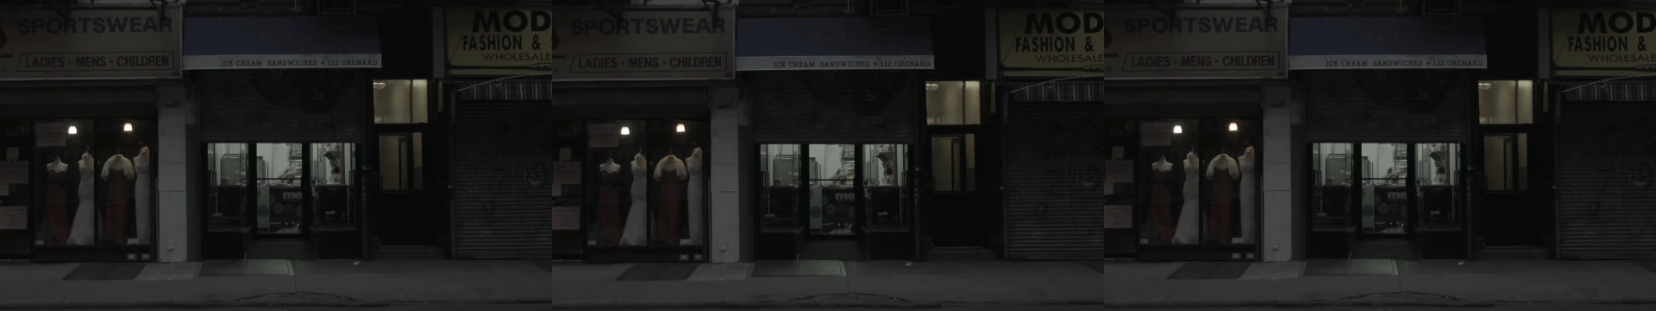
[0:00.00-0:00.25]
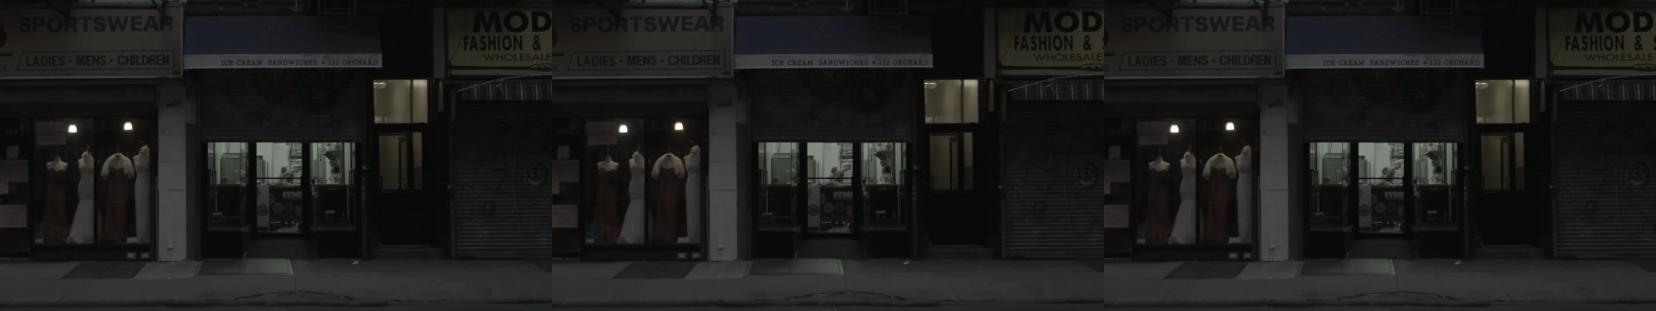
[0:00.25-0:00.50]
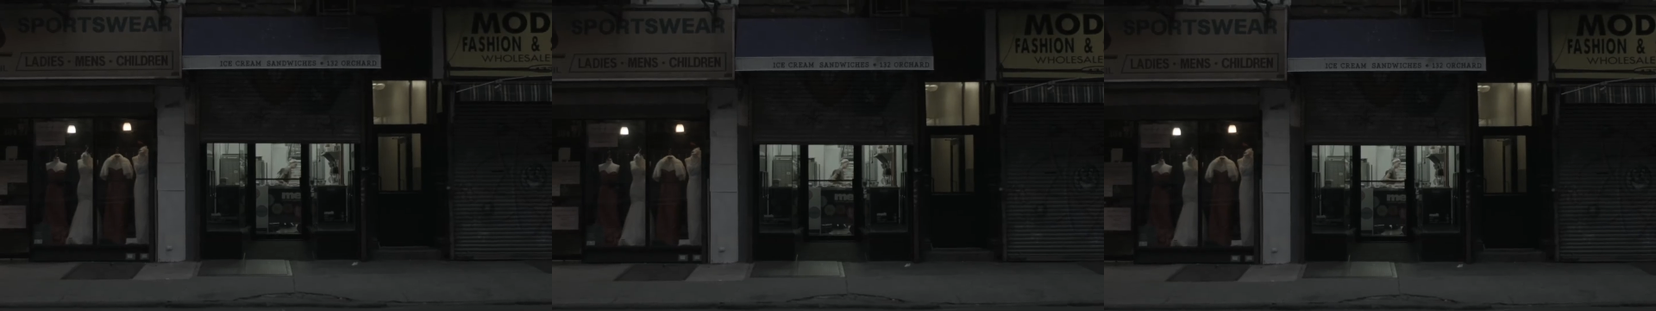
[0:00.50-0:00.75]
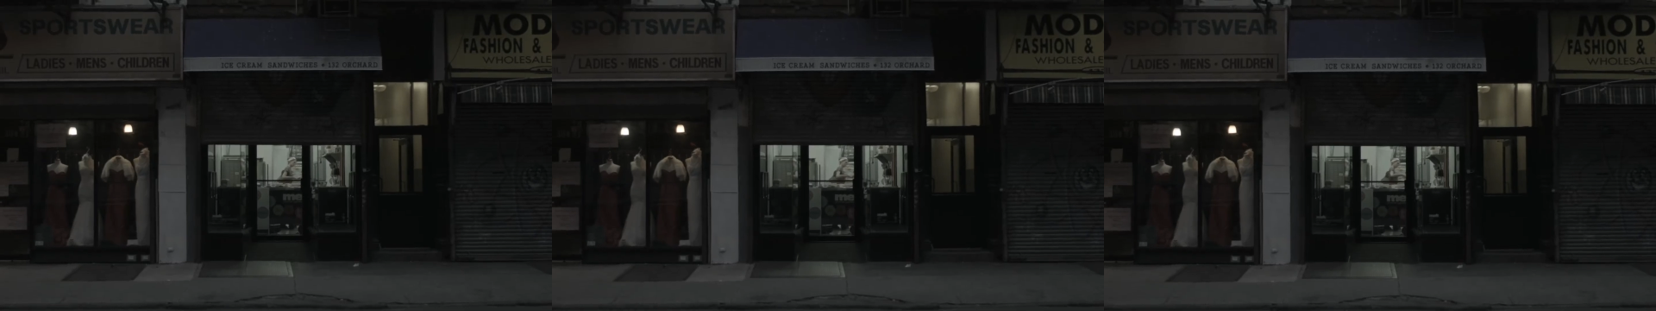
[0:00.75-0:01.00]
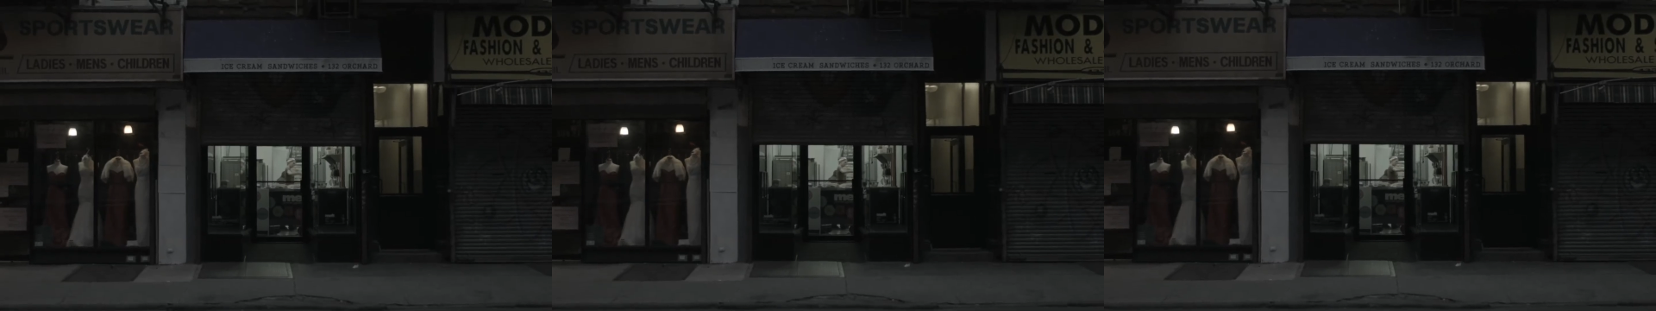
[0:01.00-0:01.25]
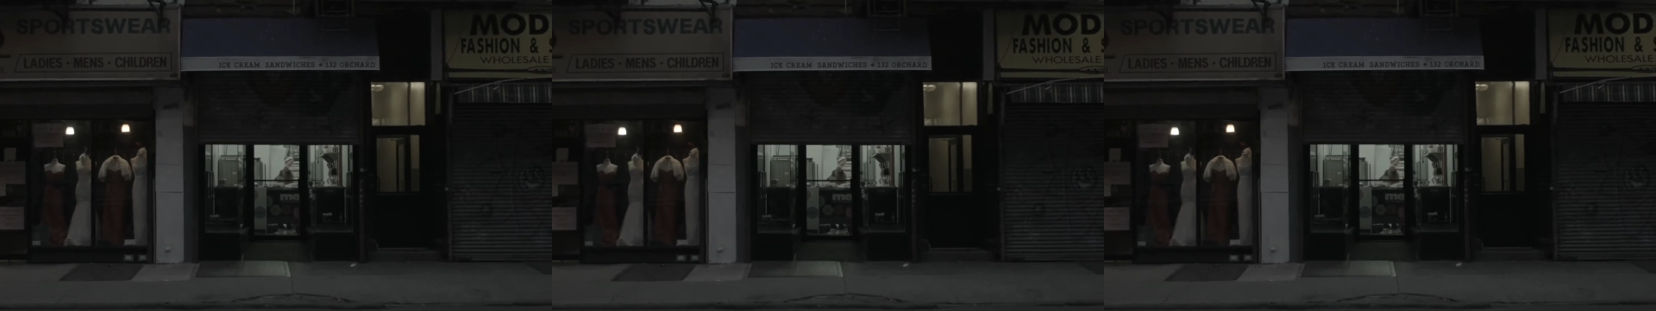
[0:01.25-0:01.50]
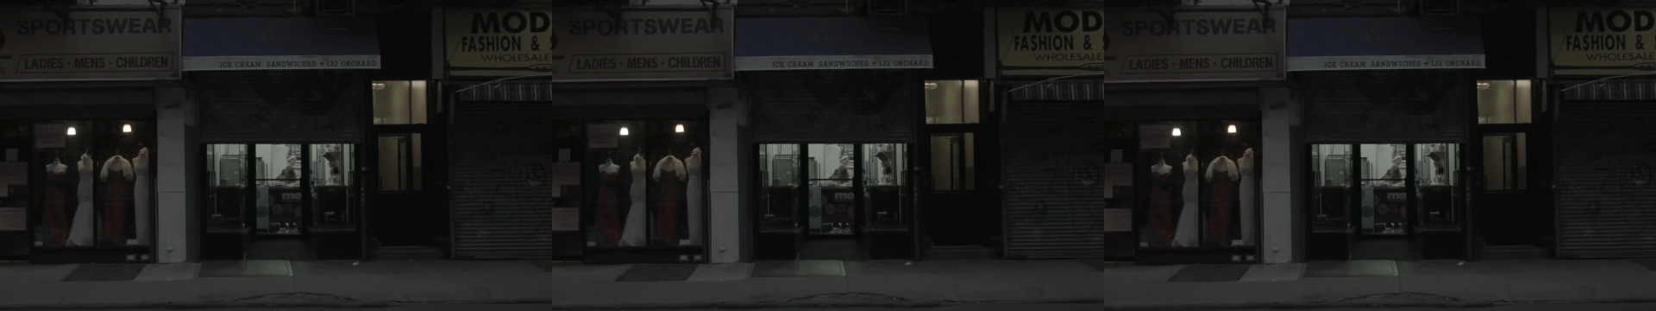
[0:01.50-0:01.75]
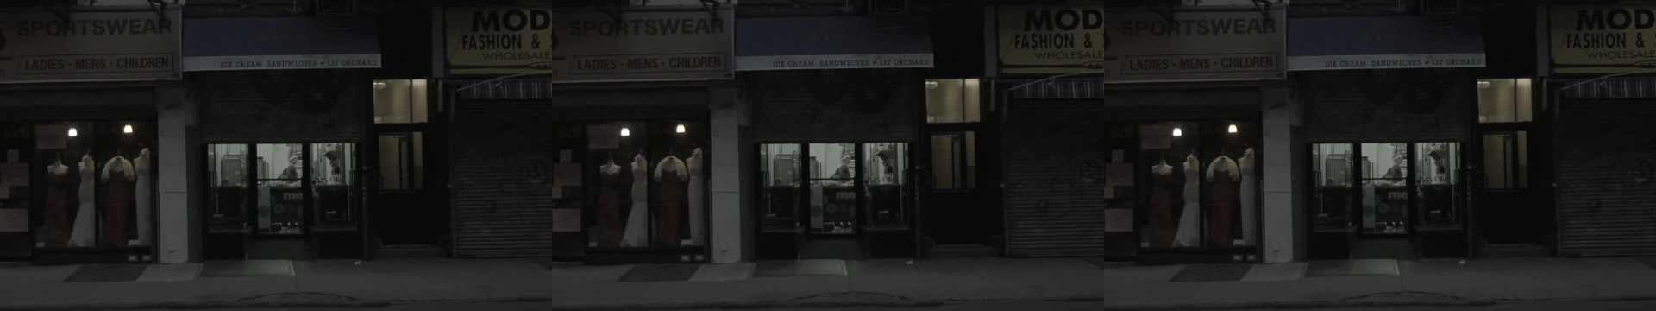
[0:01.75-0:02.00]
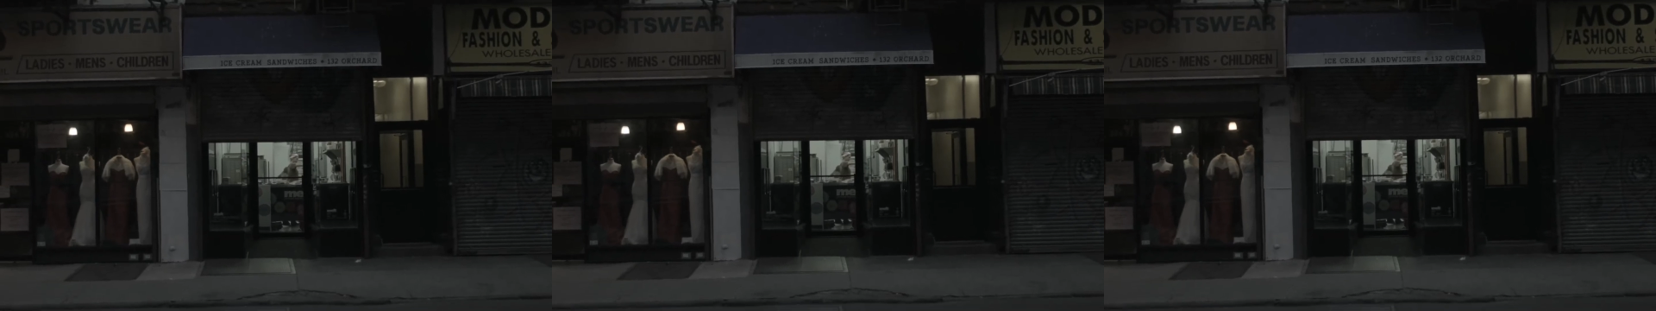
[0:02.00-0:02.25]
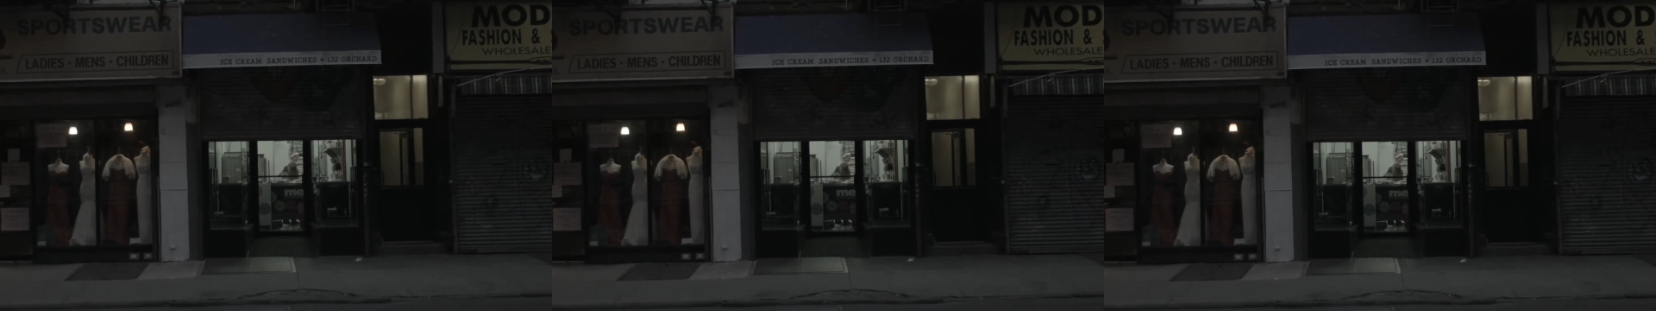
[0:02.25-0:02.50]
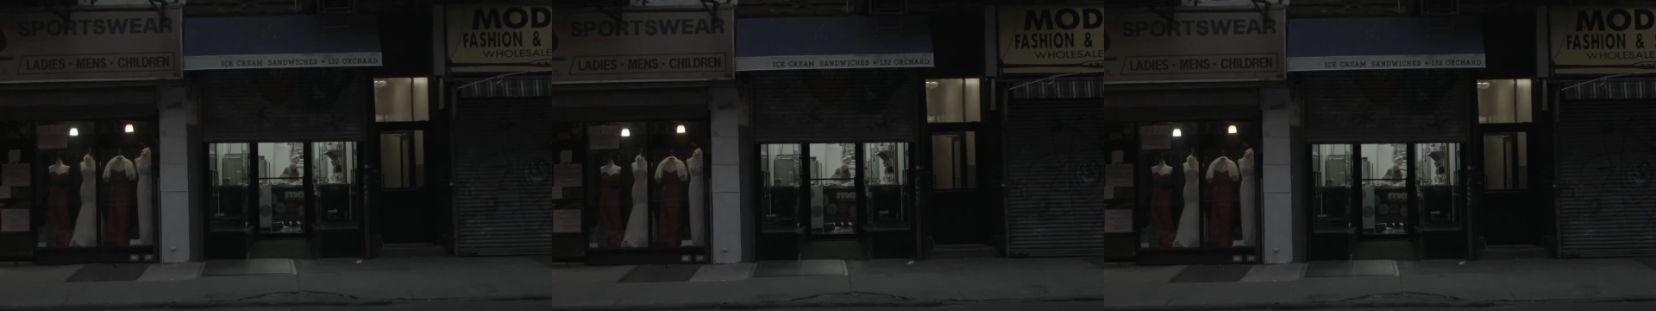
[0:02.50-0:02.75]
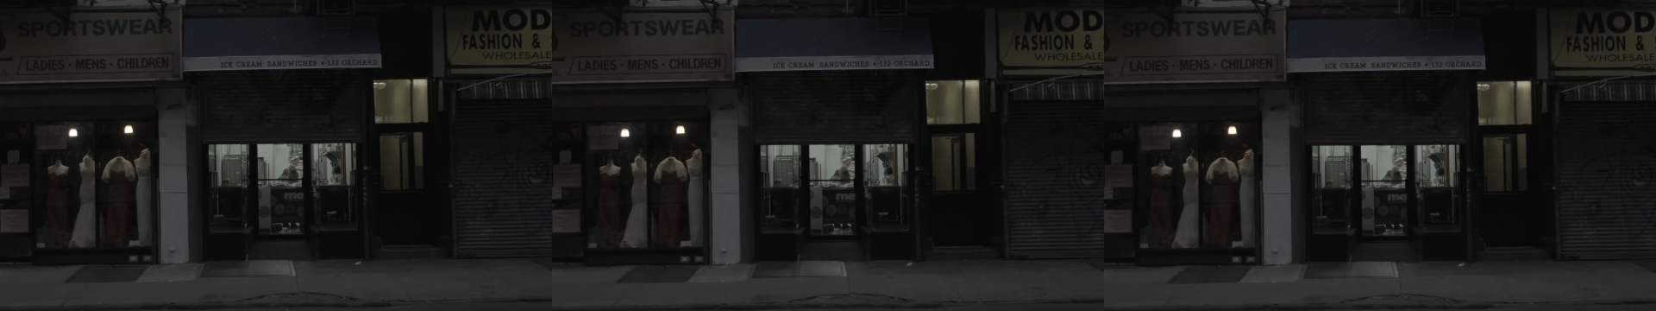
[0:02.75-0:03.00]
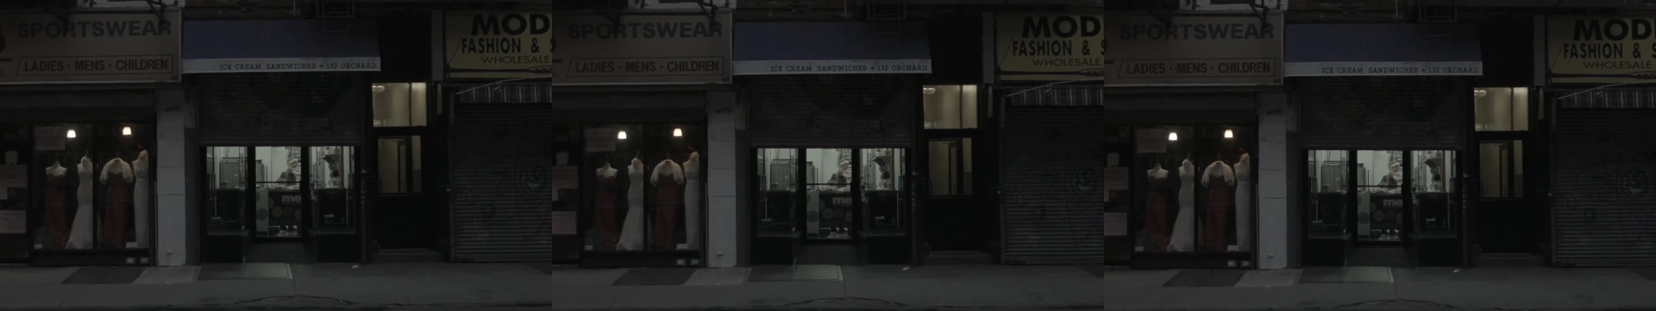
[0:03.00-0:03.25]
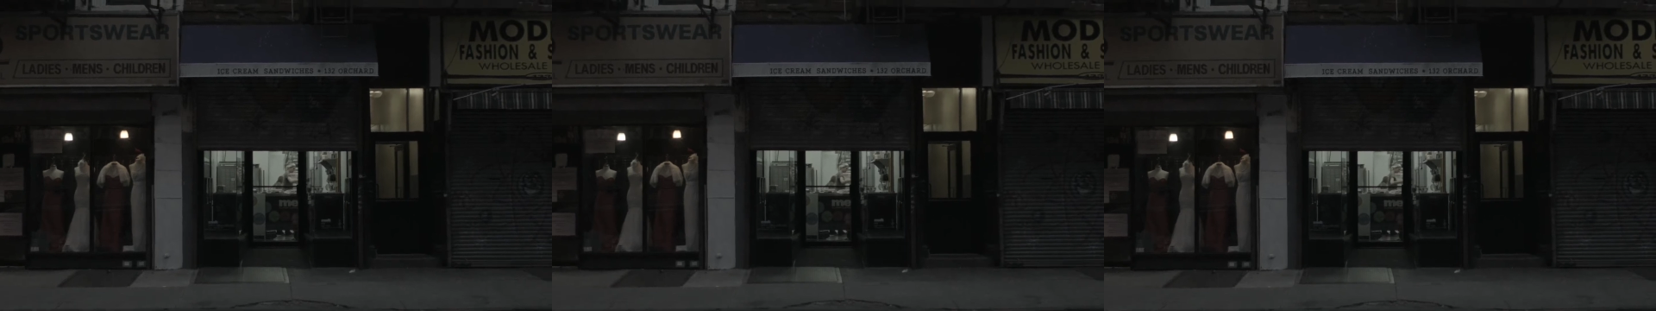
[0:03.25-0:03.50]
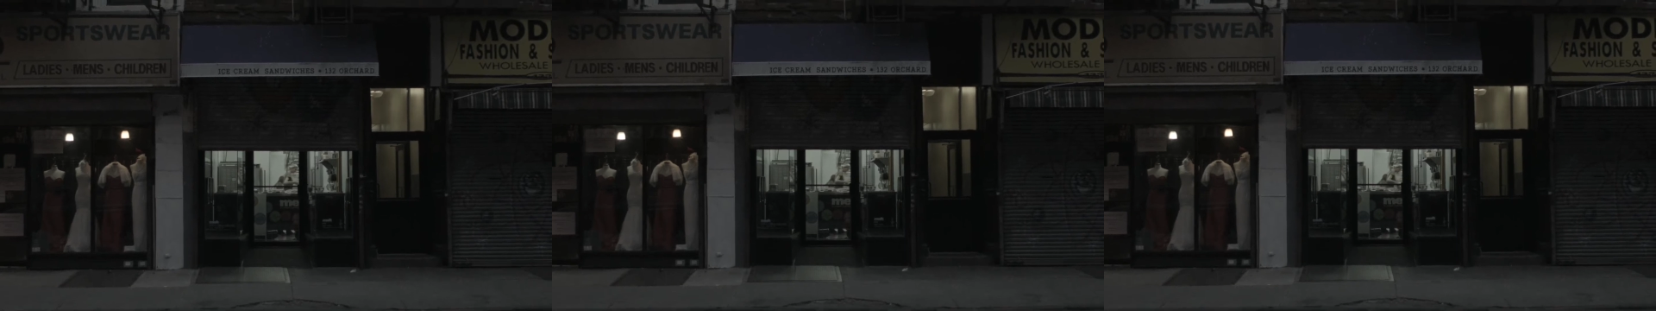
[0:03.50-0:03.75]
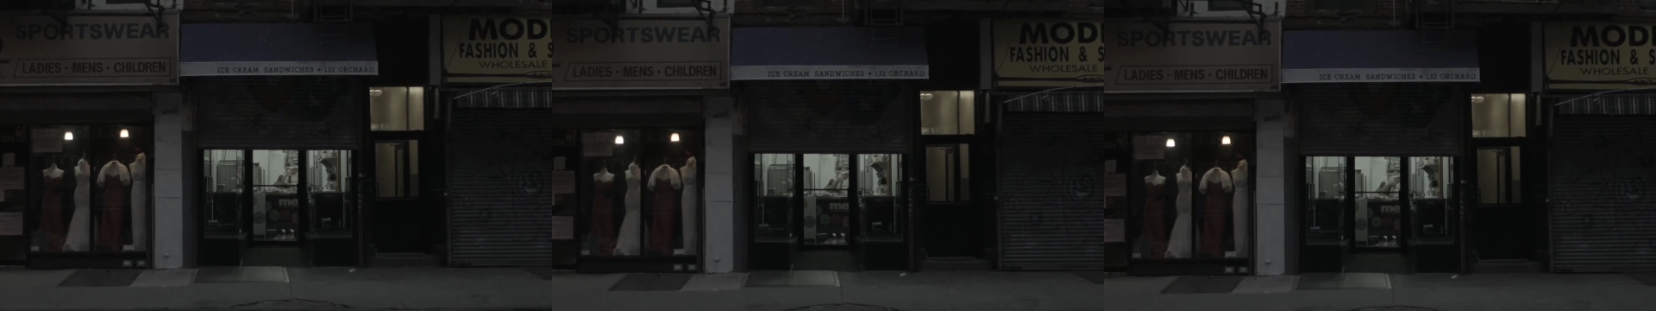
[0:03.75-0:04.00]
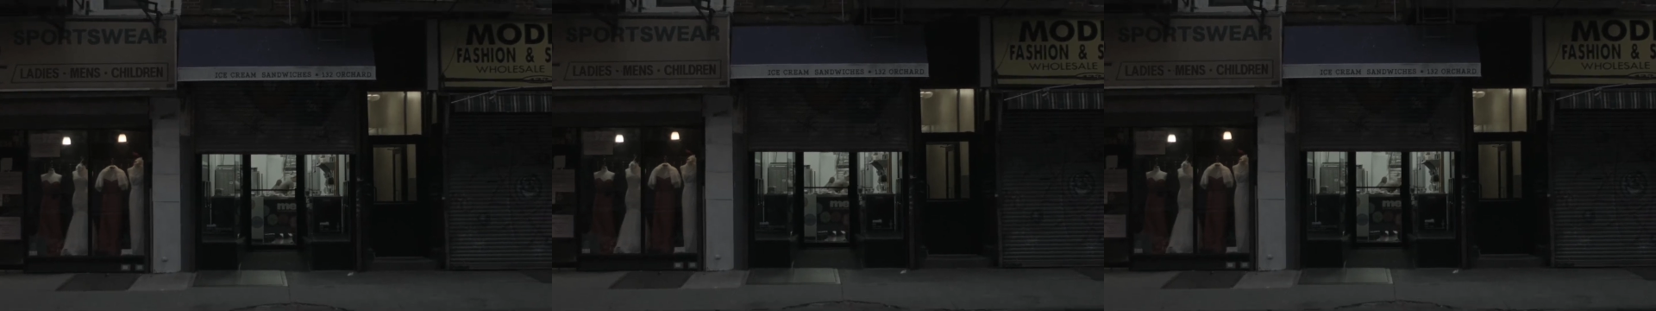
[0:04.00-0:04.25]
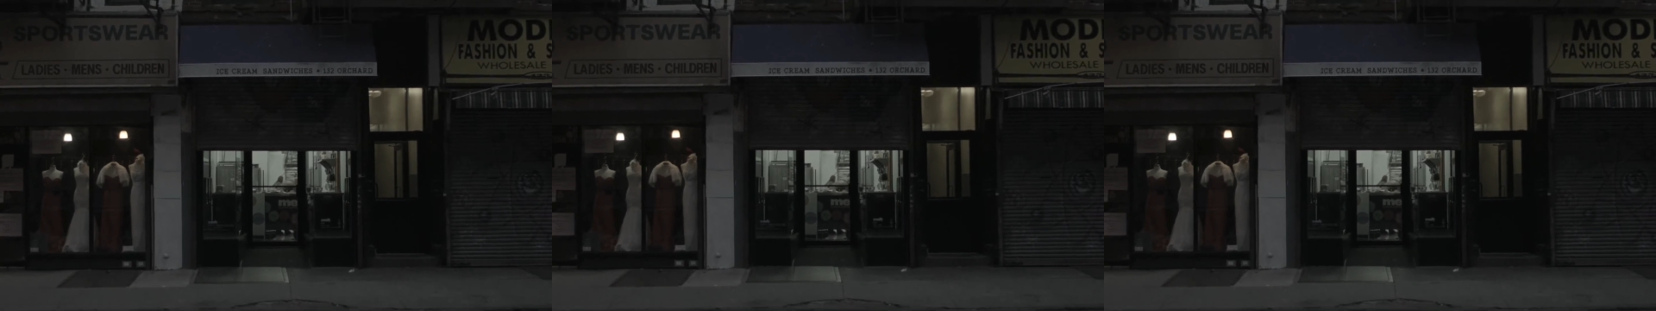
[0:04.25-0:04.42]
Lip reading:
Nobody's mouth can be seen.